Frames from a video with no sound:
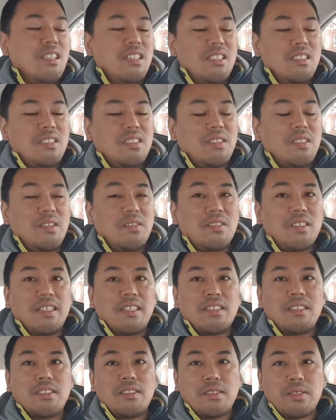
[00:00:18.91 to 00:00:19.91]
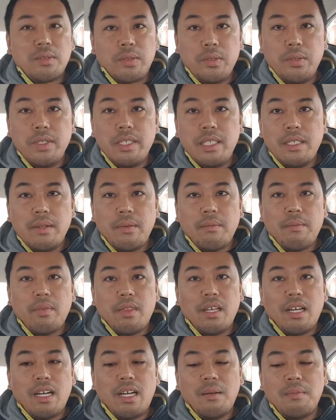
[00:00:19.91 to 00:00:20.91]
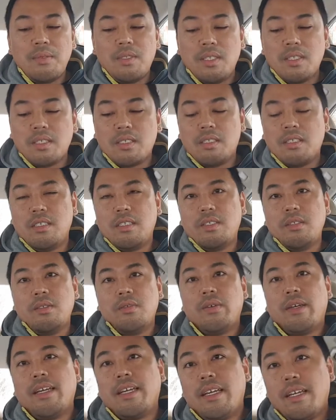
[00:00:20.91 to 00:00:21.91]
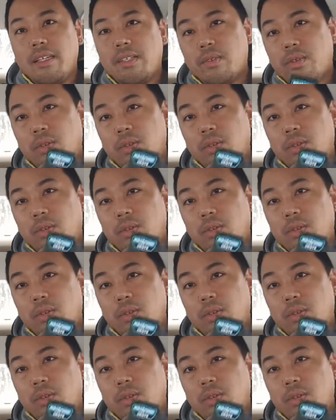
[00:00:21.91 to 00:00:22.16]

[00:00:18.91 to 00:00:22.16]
So I was like, screw it, I'm just gonna do a